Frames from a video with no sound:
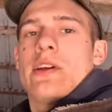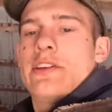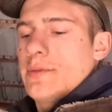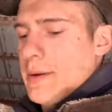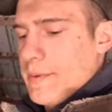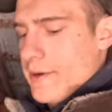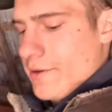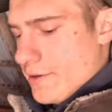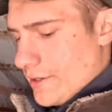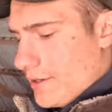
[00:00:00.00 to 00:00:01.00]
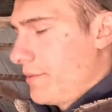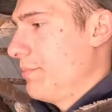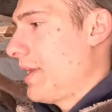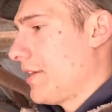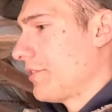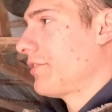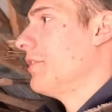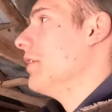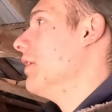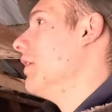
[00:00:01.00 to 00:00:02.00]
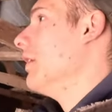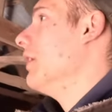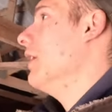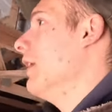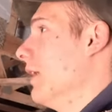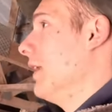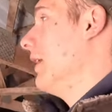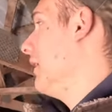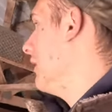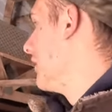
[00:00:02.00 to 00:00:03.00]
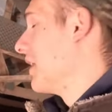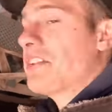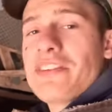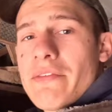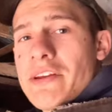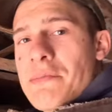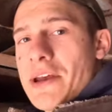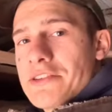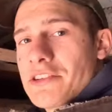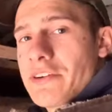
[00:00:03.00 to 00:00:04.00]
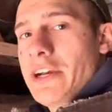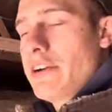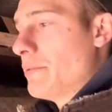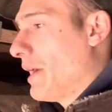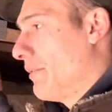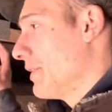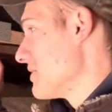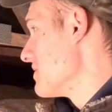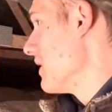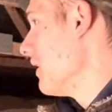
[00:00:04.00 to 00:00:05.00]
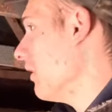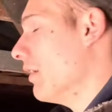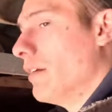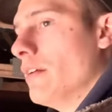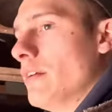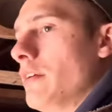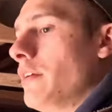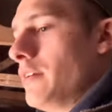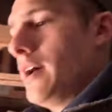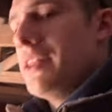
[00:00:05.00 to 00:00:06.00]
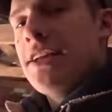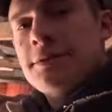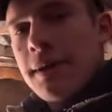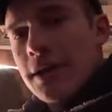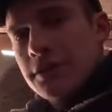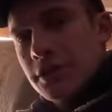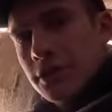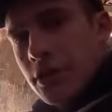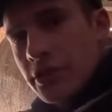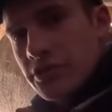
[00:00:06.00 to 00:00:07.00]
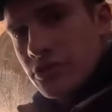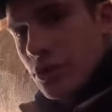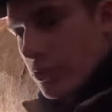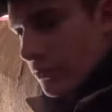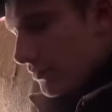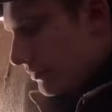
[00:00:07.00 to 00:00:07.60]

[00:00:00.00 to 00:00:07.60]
So I'm up here in the bales. Uh, got 70 bales over here I wanna sell. Uh, these bales, they're already sold.